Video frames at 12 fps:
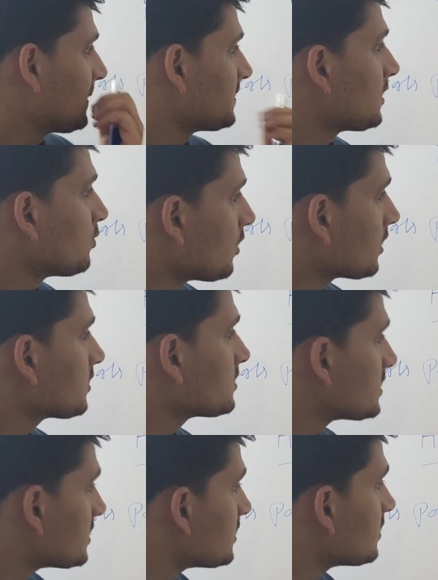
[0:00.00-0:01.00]
Then what
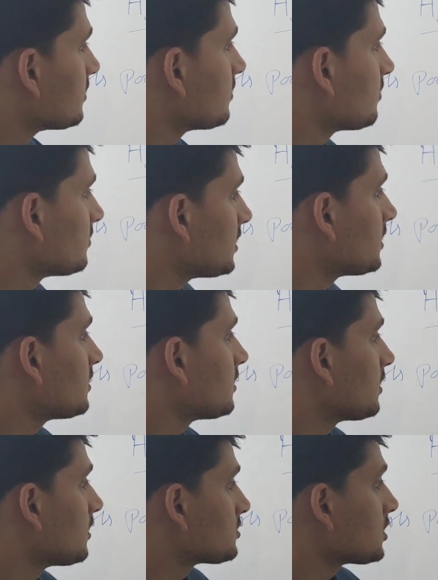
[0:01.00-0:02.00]

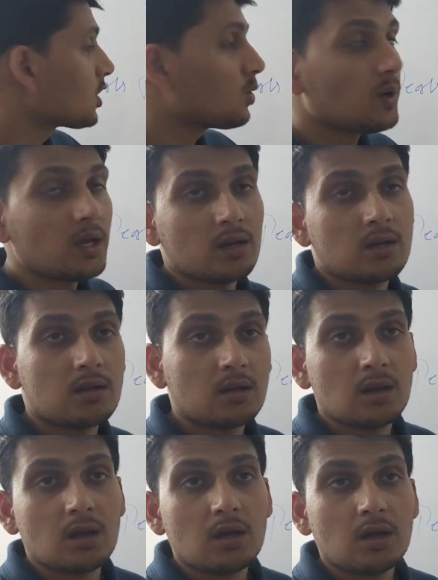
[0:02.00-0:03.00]
did Sir Gawain
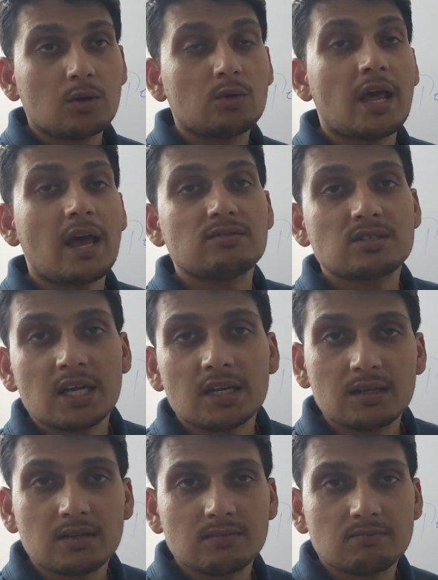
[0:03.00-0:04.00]
could have
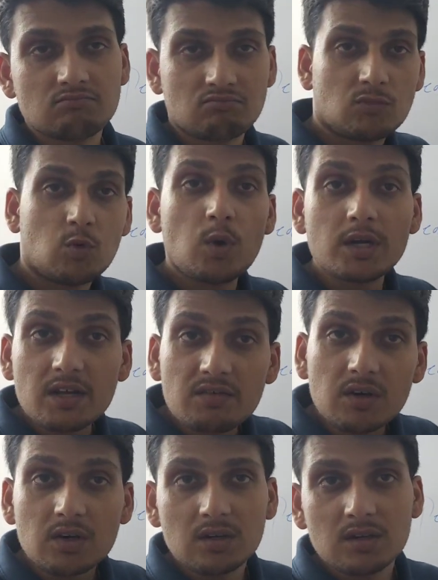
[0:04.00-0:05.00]
said?
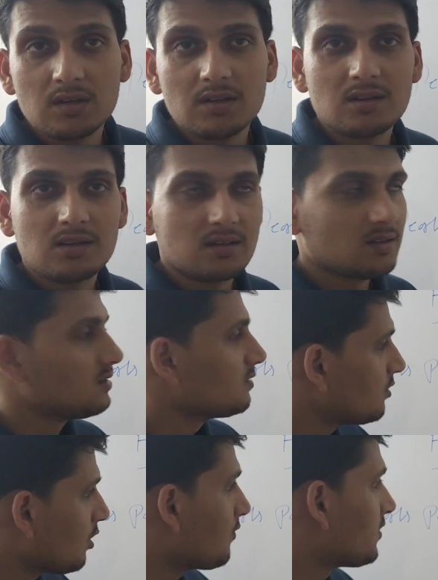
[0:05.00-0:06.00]
Whatever.
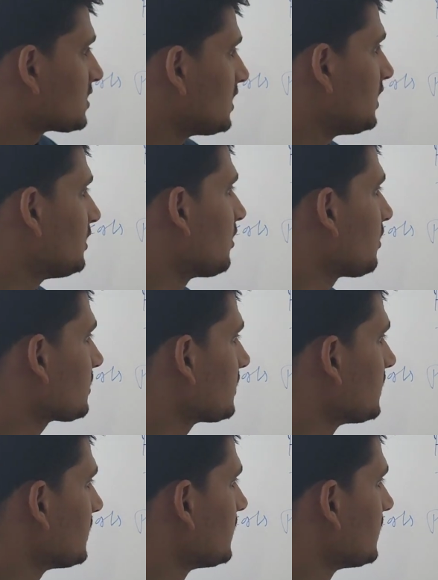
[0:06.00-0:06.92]
Obviously not.